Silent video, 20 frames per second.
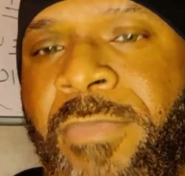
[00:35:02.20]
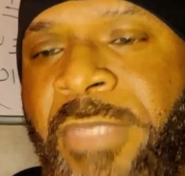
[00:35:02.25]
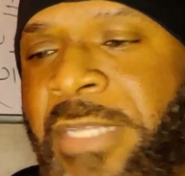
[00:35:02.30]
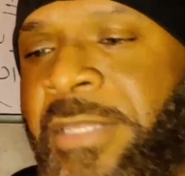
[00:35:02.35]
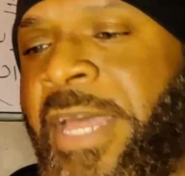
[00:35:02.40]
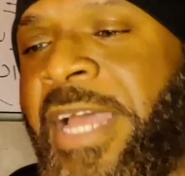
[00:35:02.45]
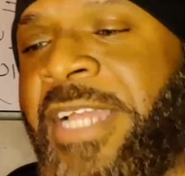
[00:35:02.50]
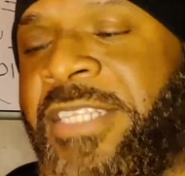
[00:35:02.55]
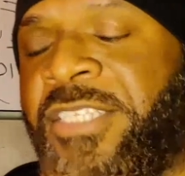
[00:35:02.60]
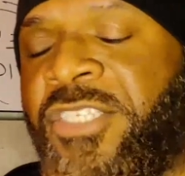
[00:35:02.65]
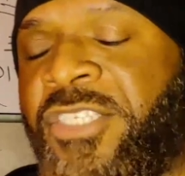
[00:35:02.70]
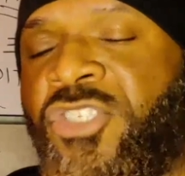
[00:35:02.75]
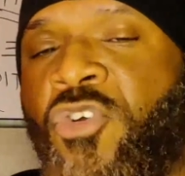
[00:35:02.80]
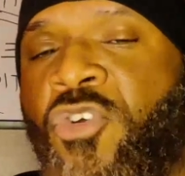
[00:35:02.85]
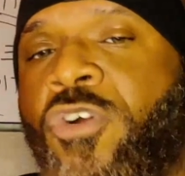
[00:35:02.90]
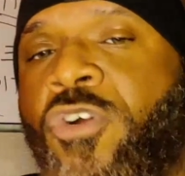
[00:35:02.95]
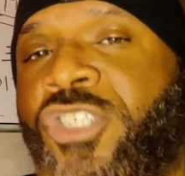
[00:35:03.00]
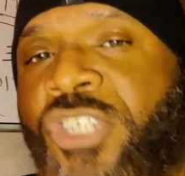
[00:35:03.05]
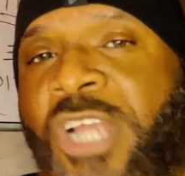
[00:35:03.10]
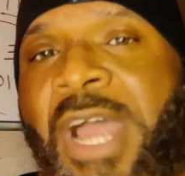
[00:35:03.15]
That's your
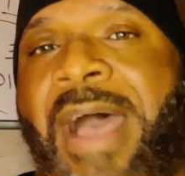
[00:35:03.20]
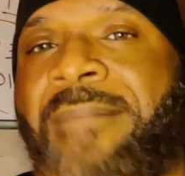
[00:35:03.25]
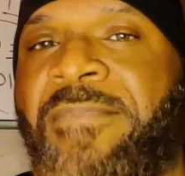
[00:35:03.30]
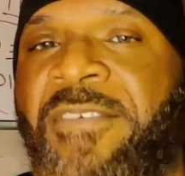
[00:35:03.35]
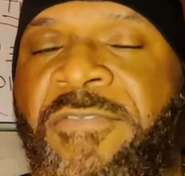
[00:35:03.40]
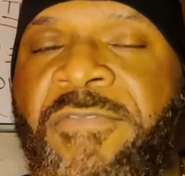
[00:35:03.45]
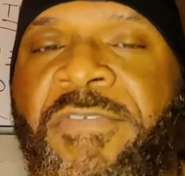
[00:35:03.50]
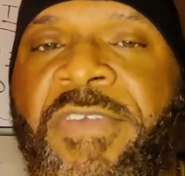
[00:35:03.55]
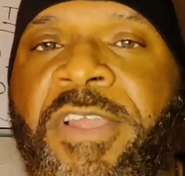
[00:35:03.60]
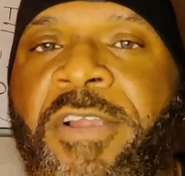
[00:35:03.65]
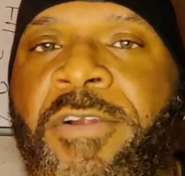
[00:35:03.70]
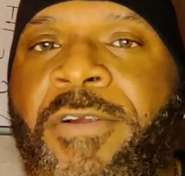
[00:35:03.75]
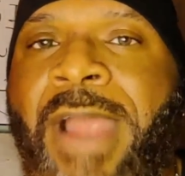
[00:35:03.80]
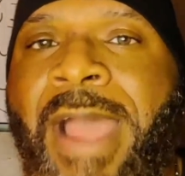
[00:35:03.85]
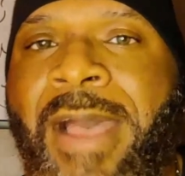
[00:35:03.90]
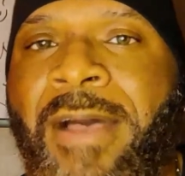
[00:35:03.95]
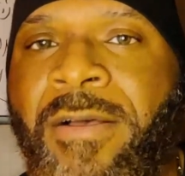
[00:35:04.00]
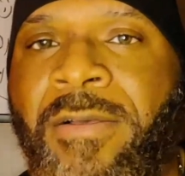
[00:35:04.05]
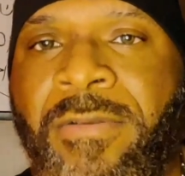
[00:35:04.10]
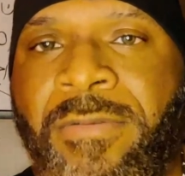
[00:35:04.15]
job to figure
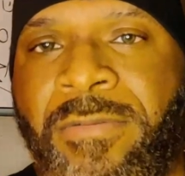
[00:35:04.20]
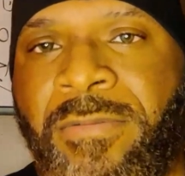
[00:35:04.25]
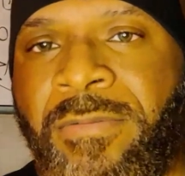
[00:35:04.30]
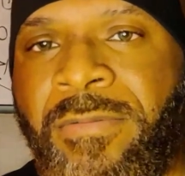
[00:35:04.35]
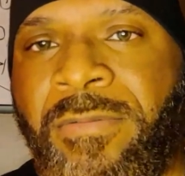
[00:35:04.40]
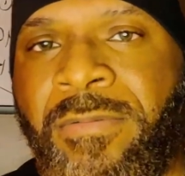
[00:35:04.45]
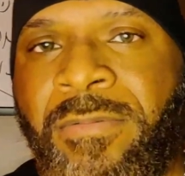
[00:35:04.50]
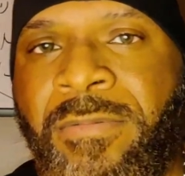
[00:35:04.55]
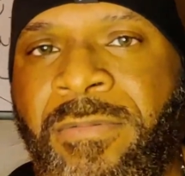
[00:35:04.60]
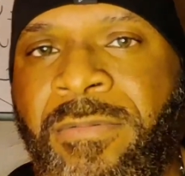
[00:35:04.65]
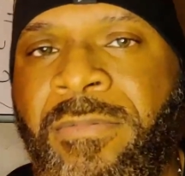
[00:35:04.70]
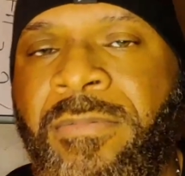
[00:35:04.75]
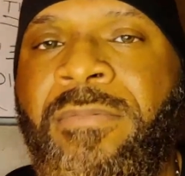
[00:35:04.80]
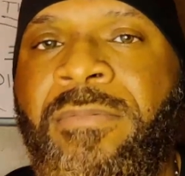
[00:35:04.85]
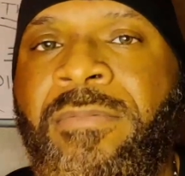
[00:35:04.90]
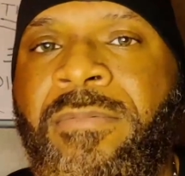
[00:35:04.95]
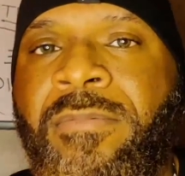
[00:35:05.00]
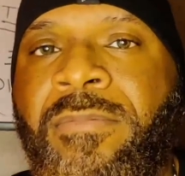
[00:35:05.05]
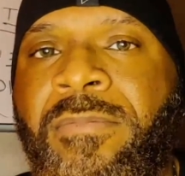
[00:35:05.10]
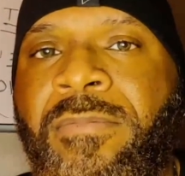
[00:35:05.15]
out.
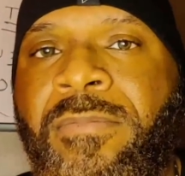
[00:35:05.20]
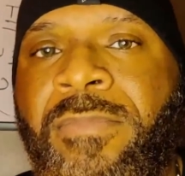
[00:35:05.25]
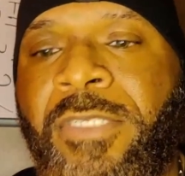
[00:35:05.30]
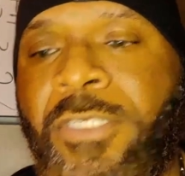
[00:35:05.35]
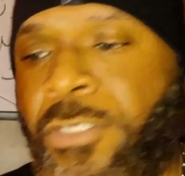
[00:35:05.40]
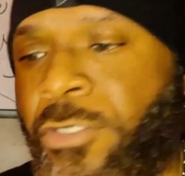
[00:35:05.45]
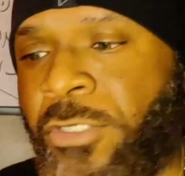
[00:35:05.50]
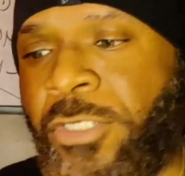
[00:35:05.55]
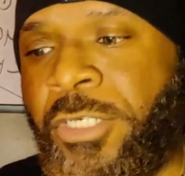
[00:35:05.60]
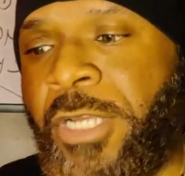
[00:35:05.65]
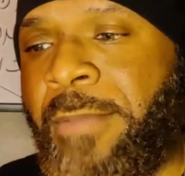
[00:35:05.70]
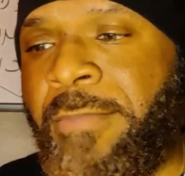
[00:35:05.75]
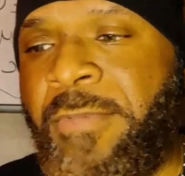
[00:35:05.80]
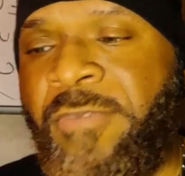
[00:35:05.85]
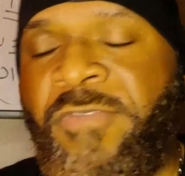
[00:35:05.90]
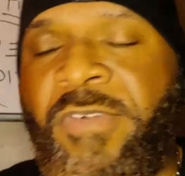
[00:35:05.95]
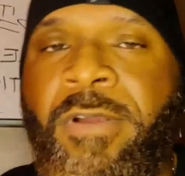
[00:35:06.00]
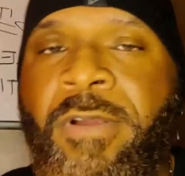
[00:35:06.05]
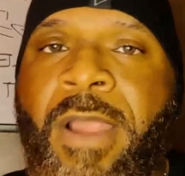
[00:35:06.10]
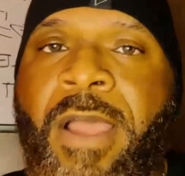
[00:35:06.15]
That's your job to
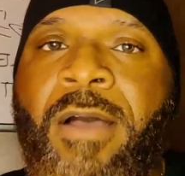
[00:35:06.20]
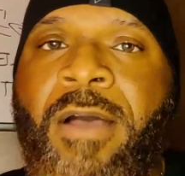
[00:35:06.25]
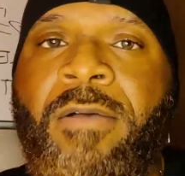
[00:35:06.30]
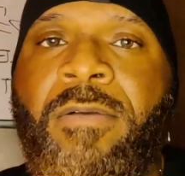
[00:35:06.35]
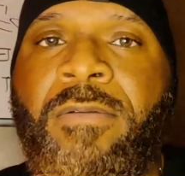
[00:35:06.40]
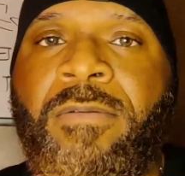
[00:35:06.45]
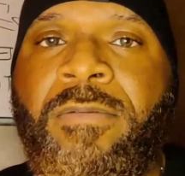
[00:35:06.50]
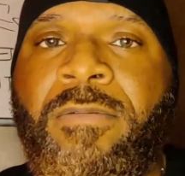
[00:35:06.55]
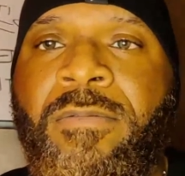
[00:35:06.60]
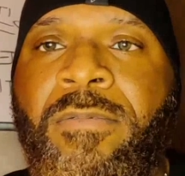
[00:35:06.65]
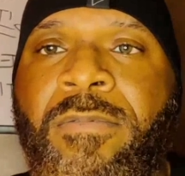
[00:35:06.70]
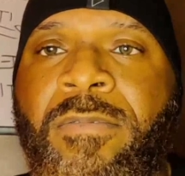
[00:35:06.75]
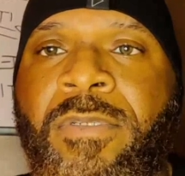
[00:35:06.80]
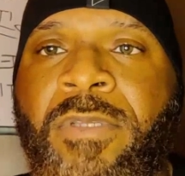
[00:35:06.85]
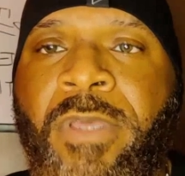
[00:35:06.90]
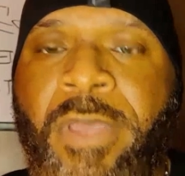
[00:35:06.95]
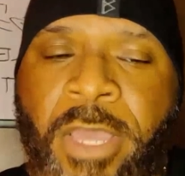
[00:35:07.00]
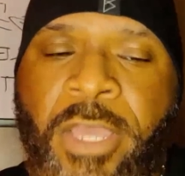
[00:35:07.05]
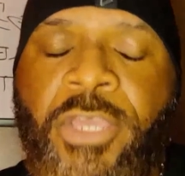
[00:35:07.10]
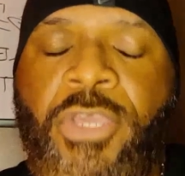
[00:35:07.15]
figure out.
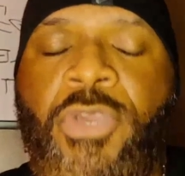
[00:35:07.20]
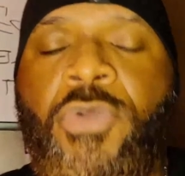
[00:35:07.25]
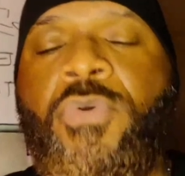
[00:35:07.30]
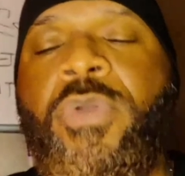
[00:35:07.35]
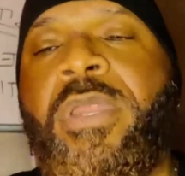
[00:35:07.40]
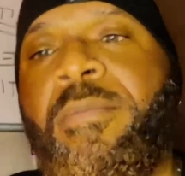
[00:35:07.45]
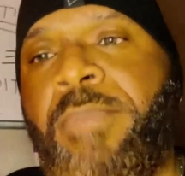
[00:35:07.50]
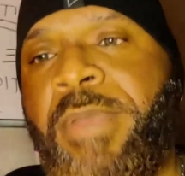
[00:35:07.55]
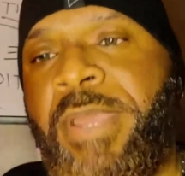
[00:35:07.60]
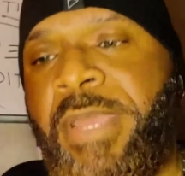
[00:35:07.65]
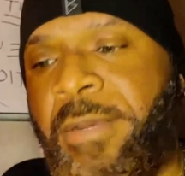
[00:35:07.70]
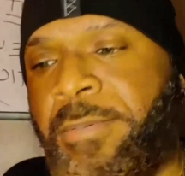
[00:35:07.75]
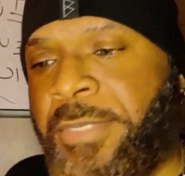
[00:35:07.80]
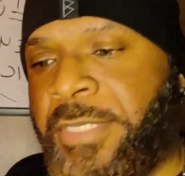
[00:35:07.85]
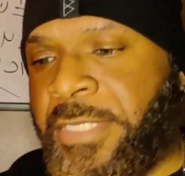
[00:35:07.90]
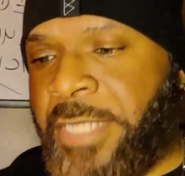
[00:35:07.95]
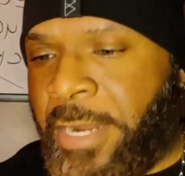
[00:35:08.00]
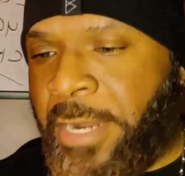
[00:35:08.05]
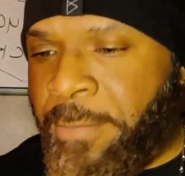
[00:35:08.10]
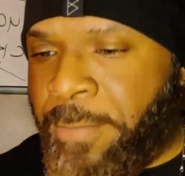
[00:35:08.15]
You can be
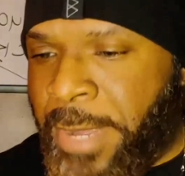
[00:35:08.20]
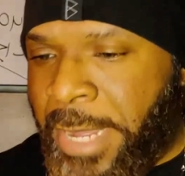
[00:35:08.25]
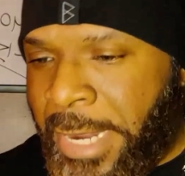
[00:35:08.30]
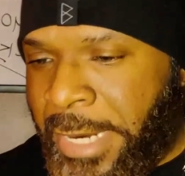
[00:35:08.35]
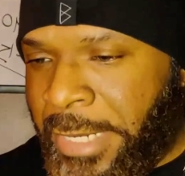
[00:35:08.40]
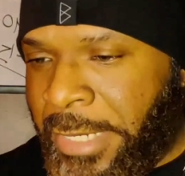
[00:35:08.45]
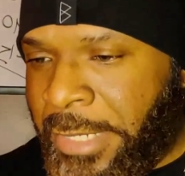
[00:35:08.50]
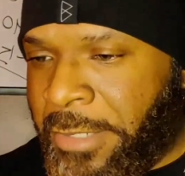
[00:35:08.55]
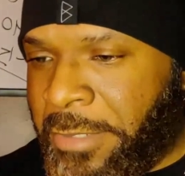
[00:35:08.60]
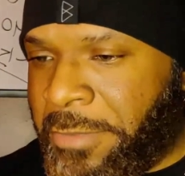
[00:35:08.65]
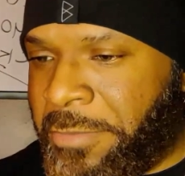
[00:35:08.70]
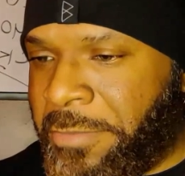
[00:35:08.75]
upset about it,